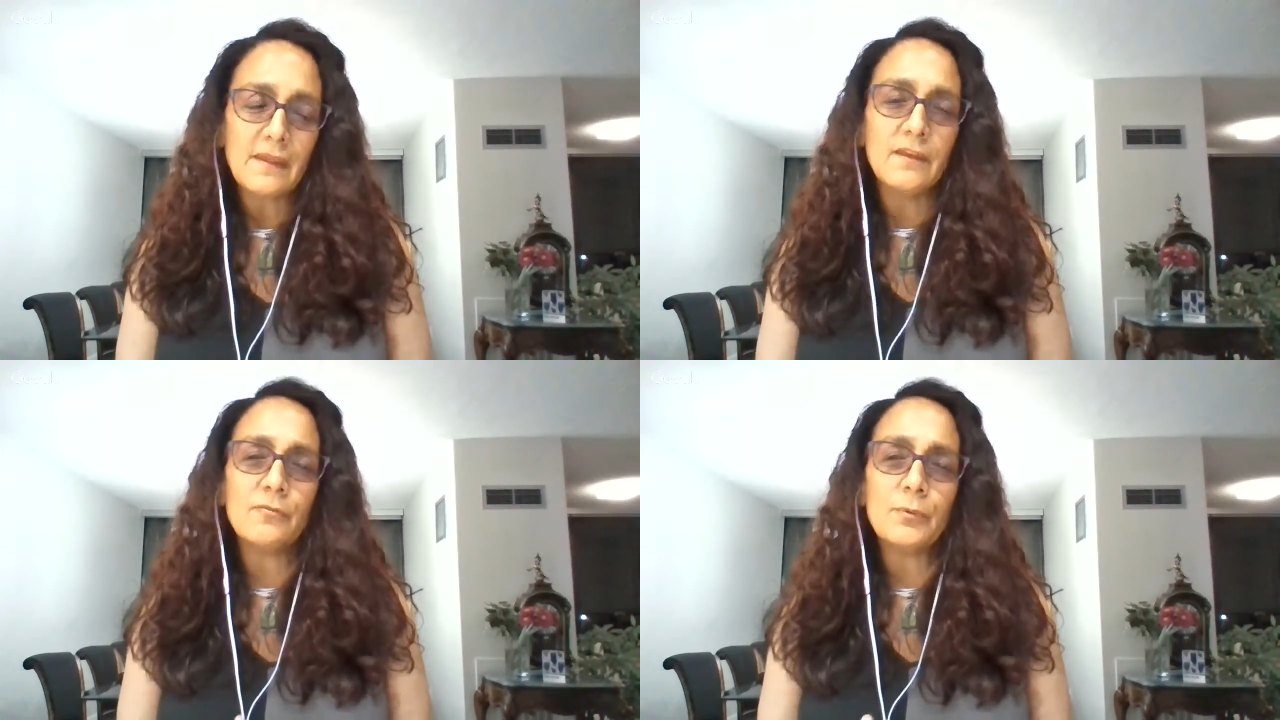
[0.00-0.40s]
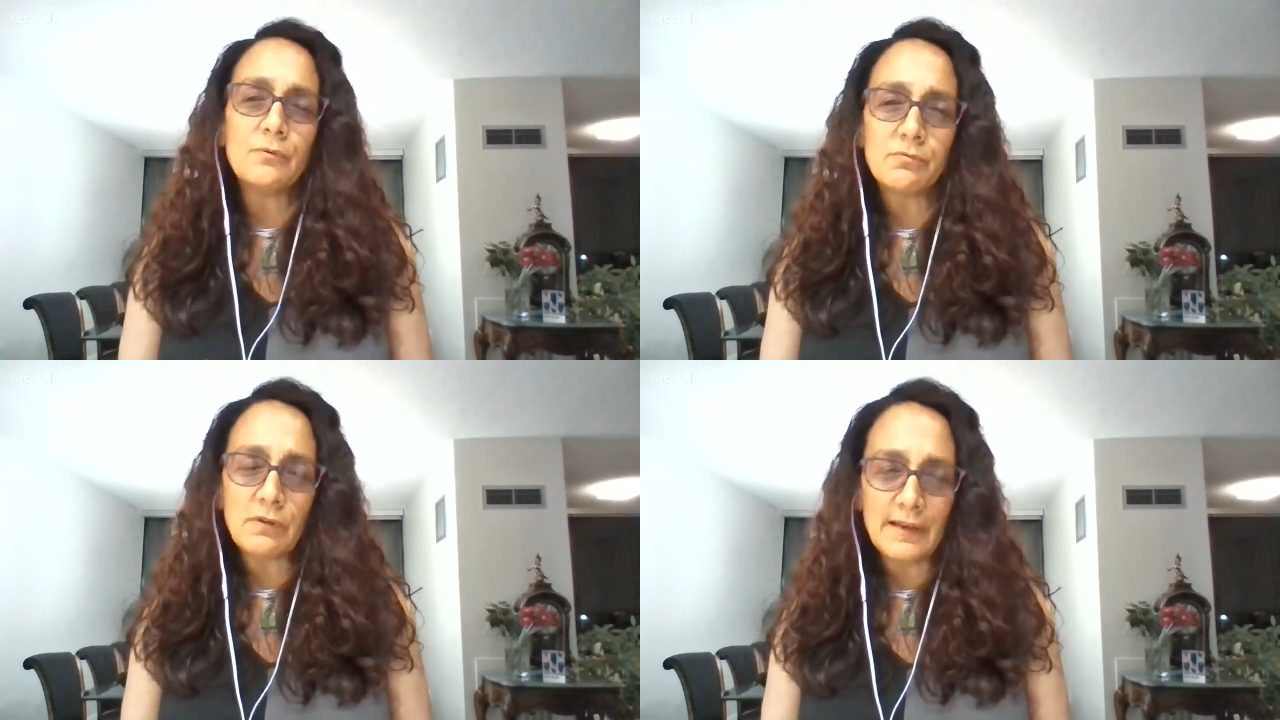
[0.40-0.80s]
if we
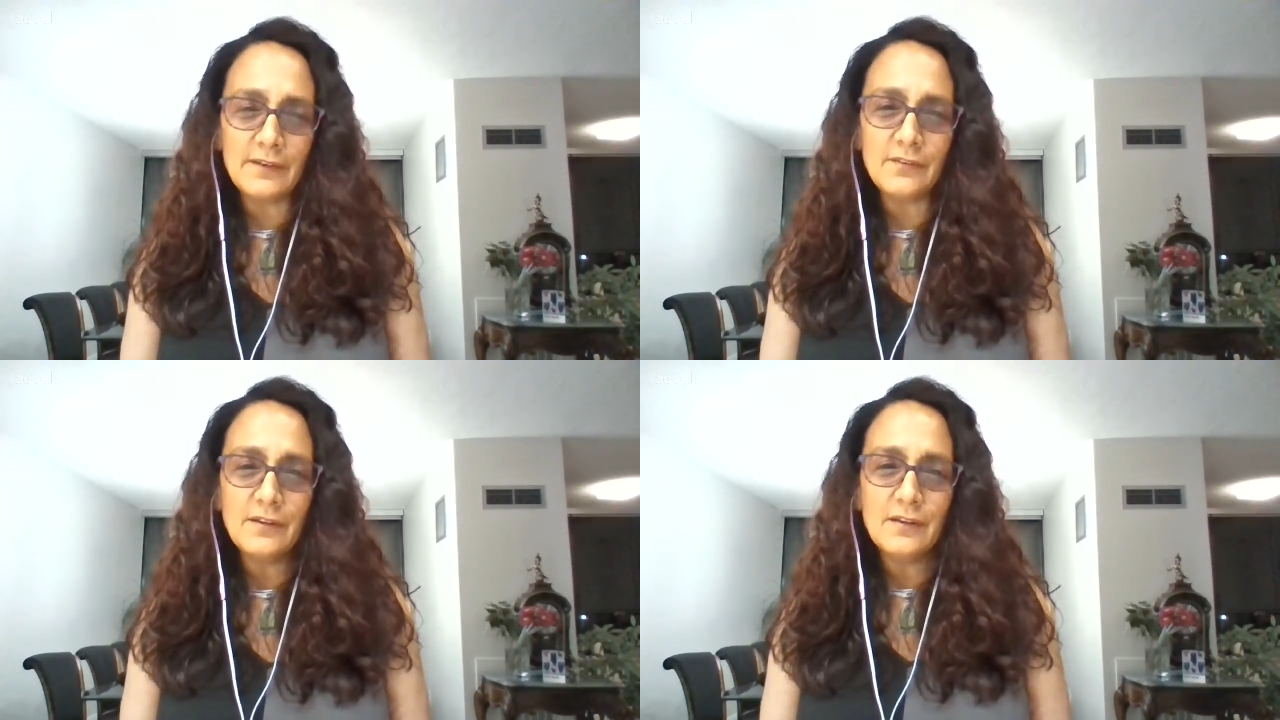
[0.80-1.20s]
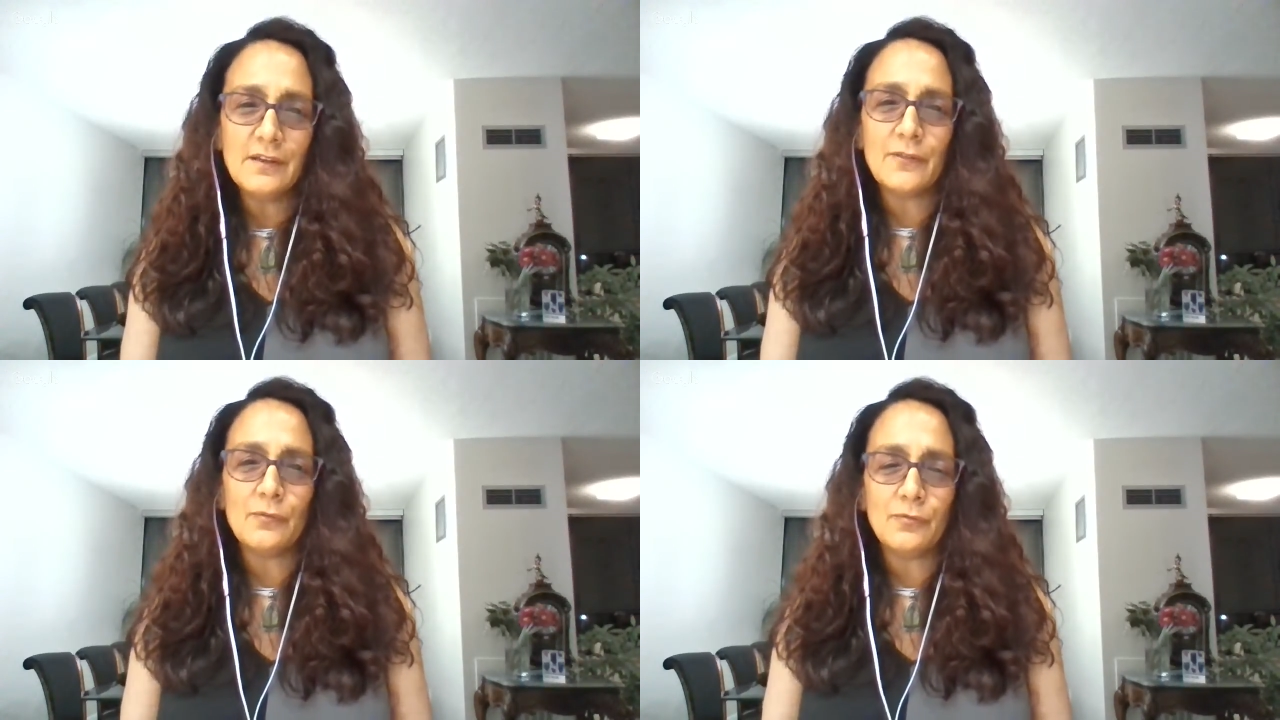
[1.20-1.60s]
write
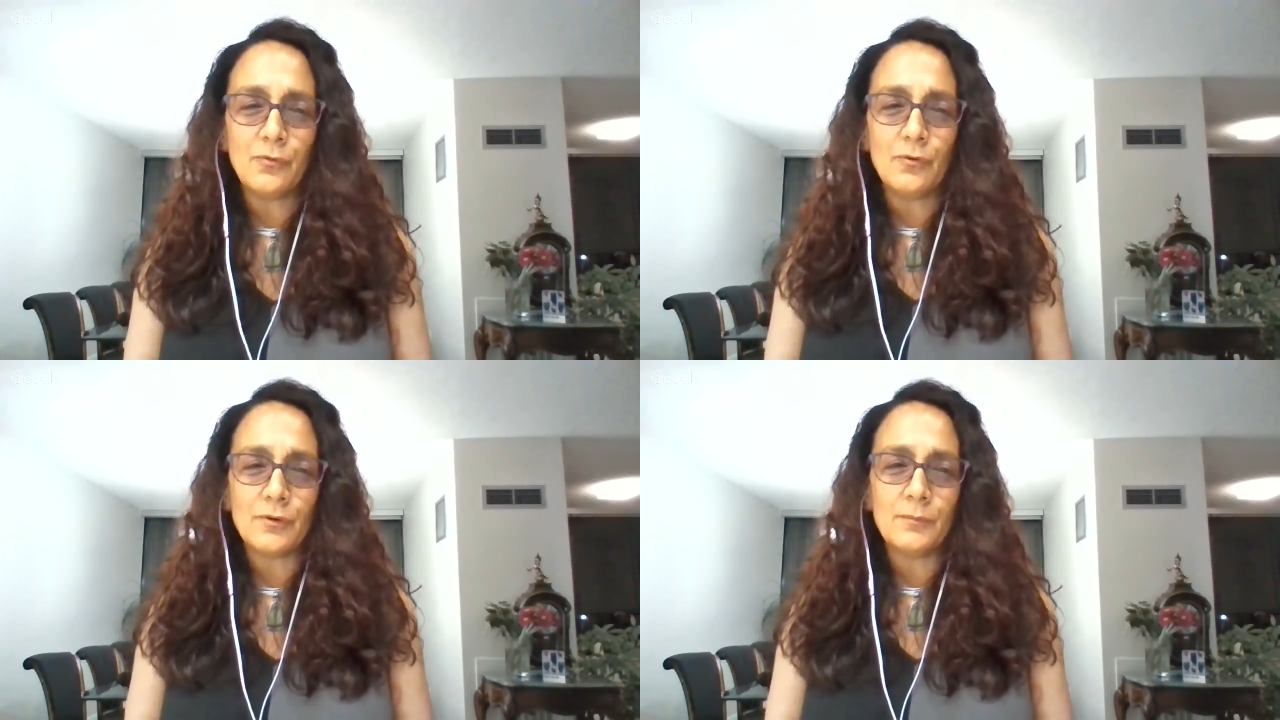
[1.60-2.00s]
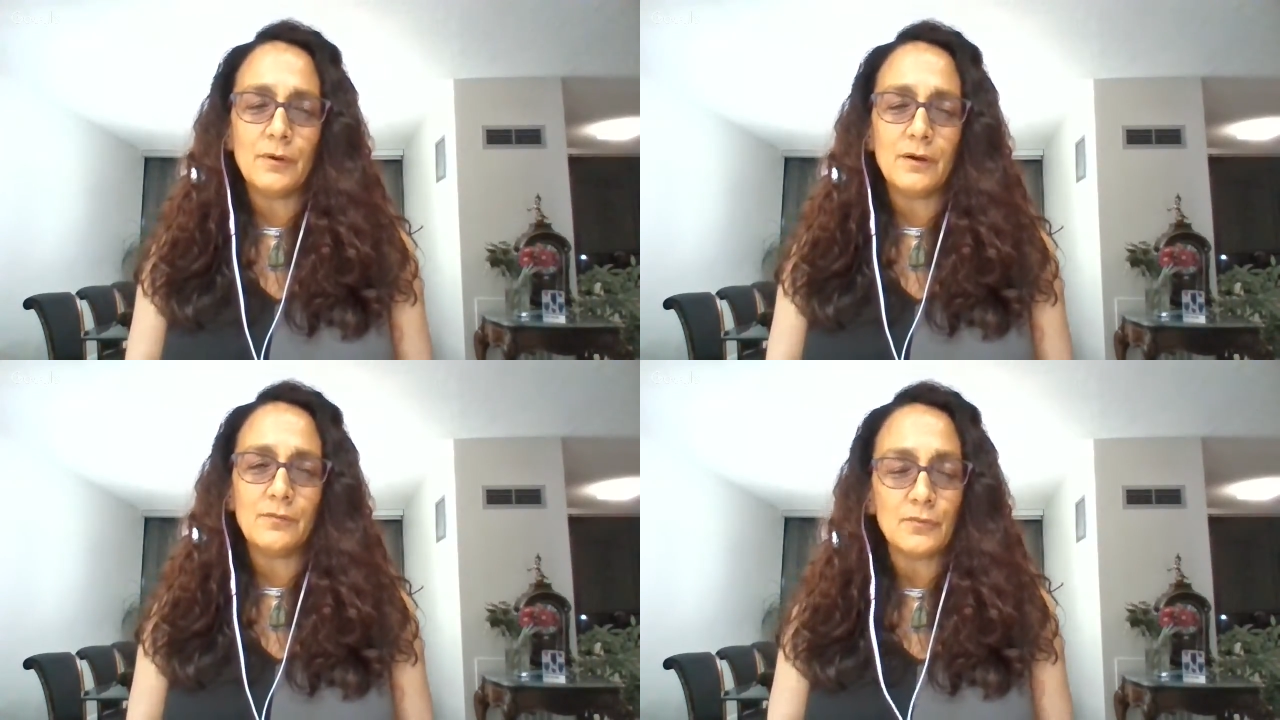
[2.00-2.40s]
in the form
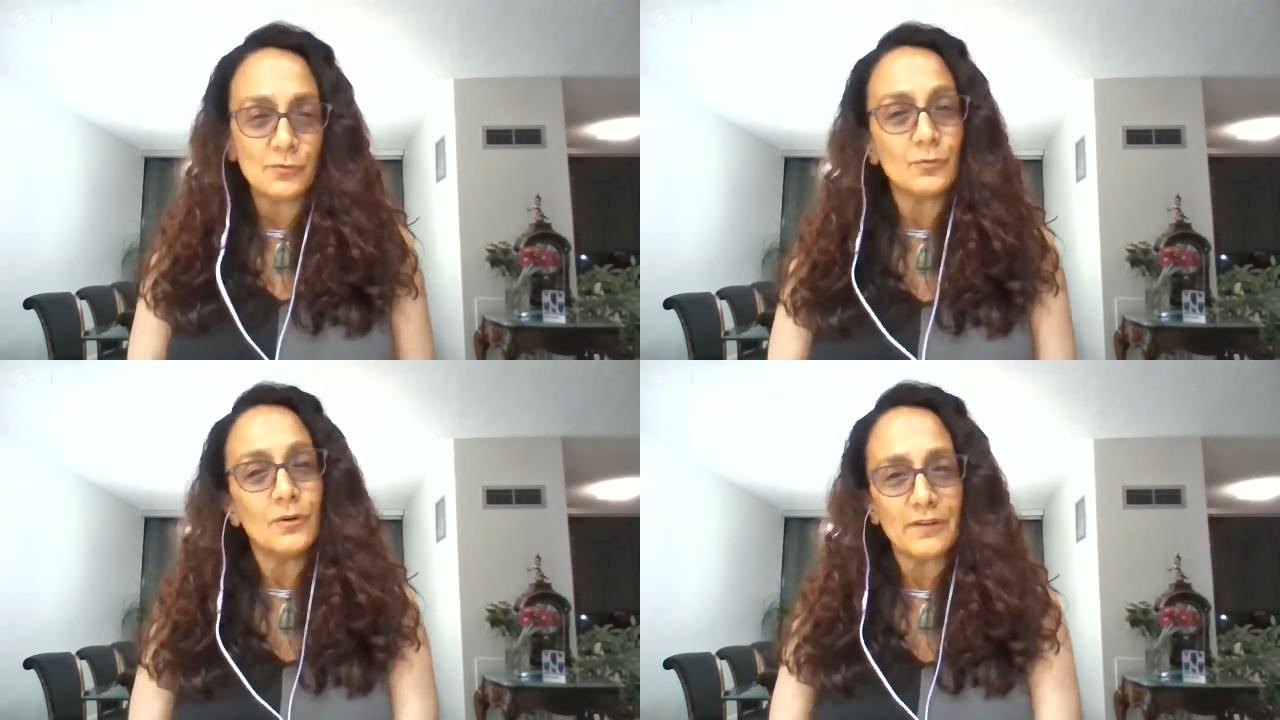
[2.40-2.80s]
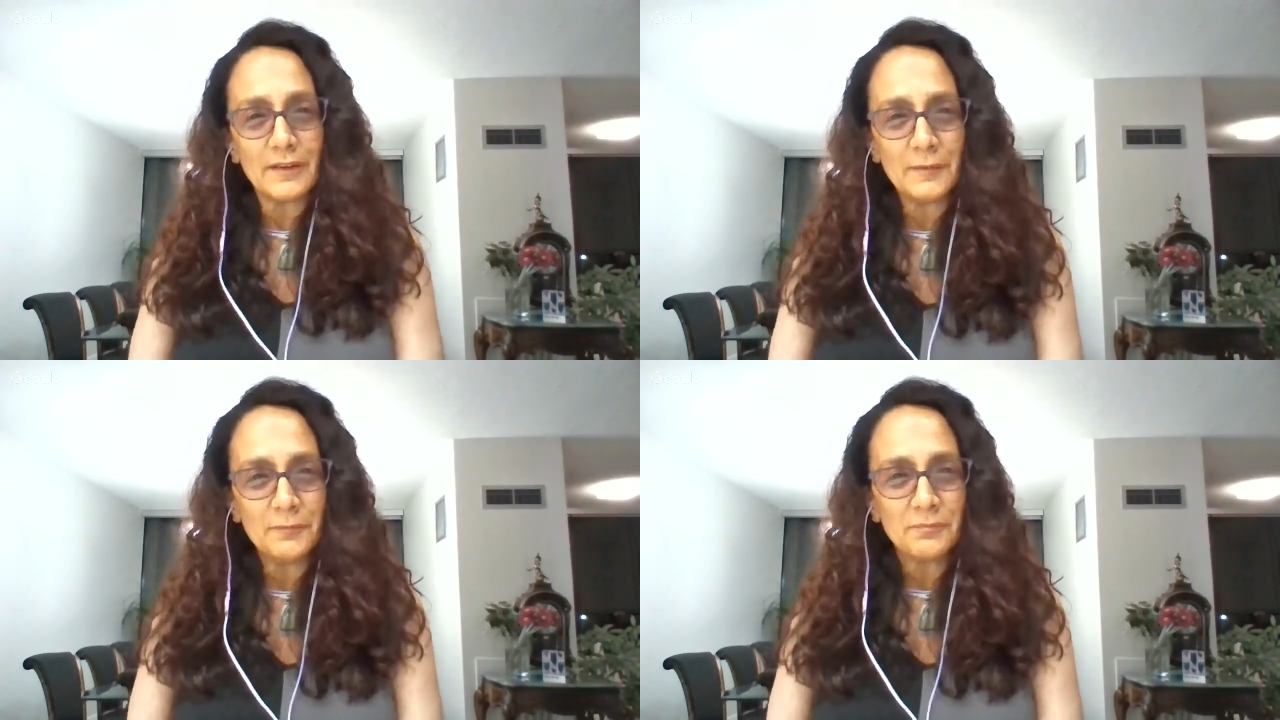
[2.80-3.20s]
of a story,